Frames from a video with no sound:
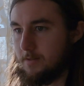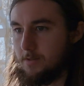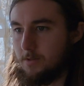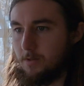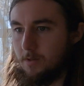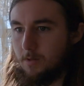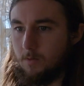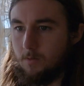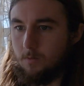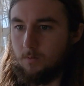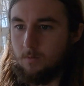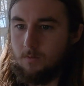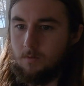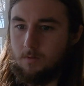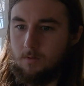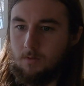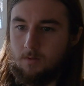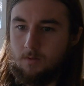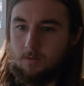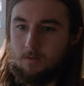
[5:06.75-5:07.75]
So
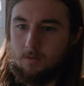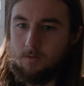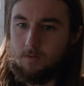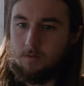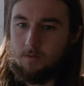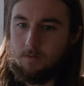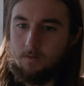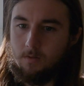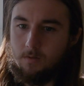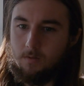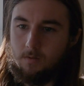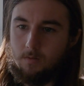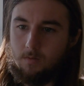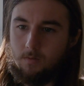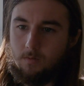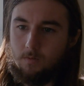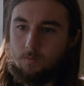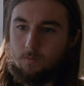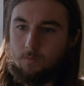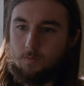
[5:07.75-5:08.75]

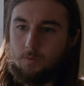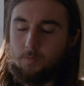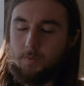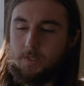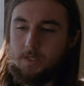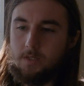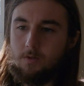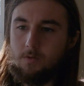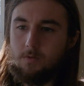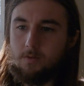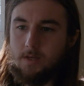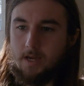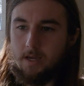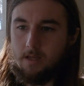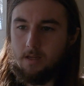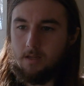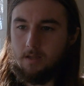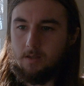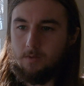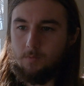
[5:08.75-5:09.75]
when we do
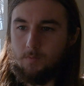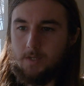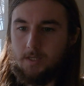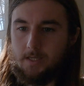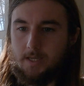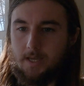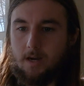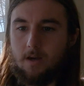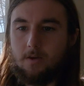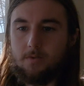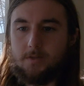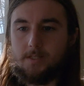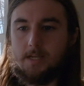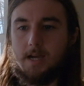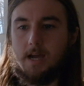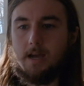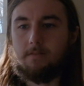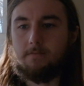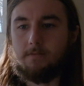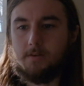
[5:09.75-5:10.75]
that and we get
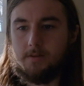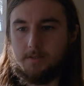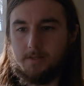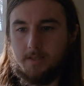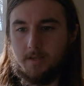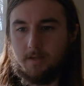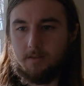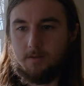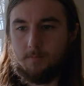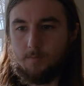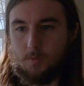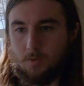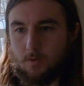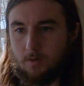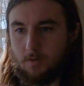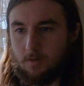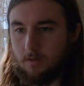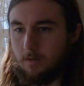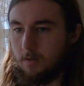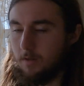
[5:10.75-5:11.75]
outside first thing in the
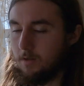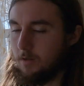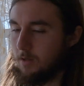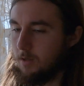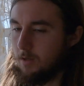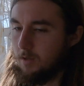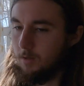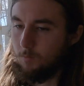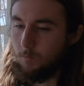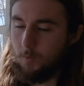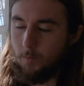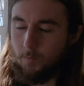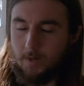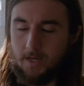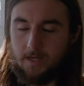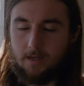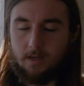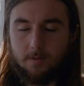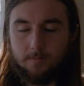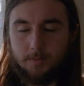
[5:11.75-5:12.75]
morning, we
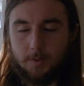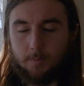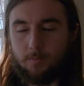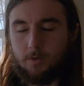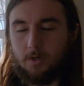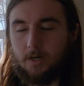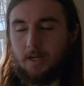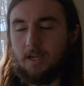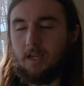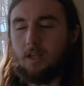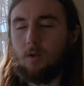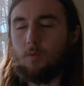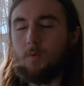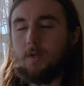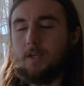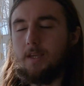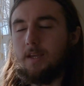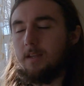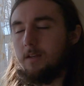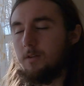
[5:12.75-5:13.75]
wake up the brain,
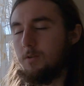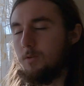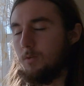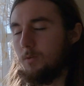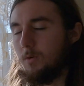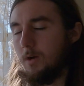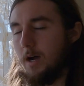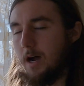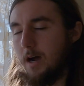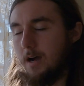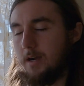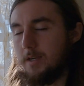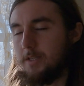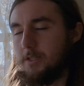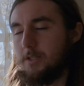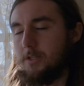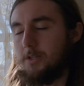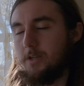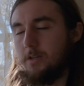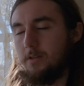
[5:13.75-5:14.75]
we get new
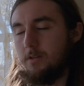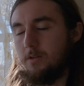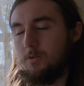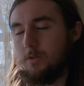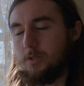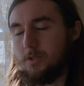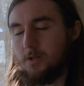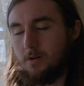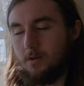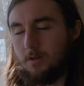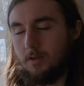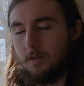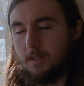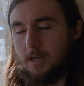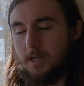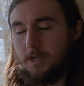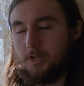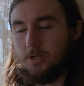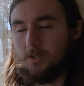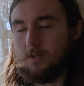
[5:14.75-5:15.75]
oxygen, new
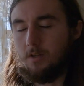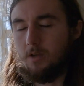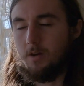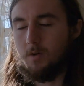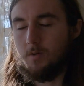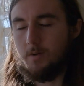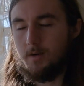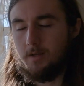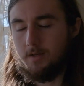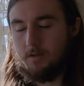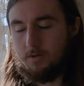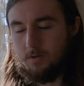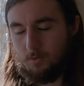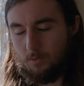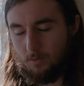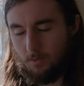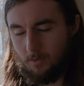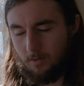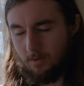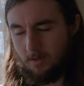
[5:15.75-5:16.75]
circulation going,
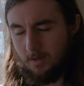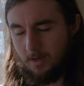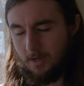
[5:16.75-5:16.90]
new